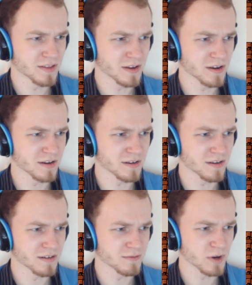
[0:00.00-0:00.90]

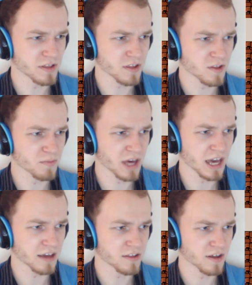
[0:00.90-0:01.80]
There was a
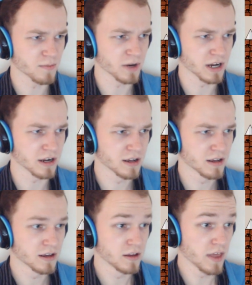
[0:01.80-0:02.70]
spike somewhere.
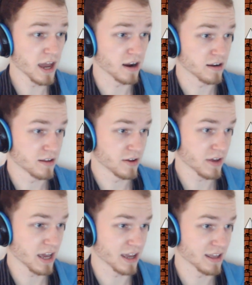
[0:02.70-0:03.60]
There!
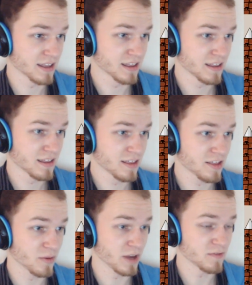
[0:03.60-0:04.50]
Okay.
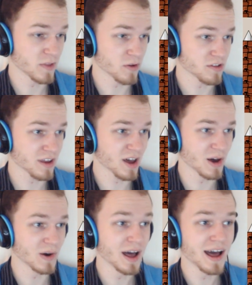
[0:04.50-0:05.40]
So wait for those to
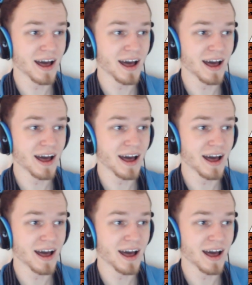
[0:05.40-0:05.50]
go.